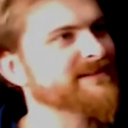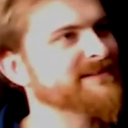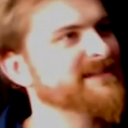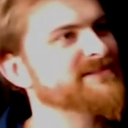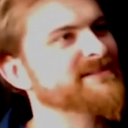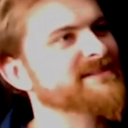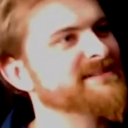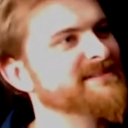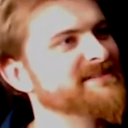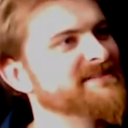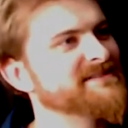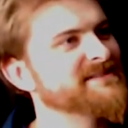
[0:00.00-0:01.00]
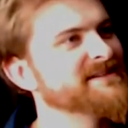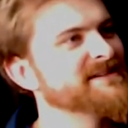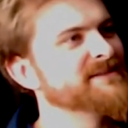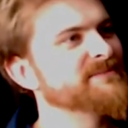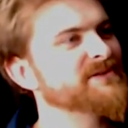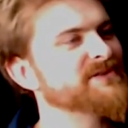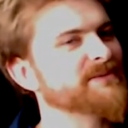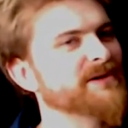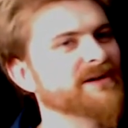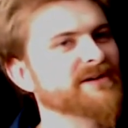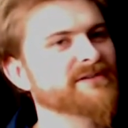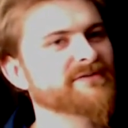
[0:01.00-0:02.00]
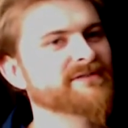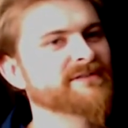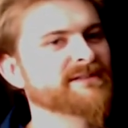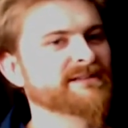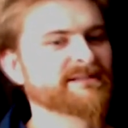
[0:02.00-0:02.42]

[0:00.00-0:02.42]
connotation as it does, but some kind of,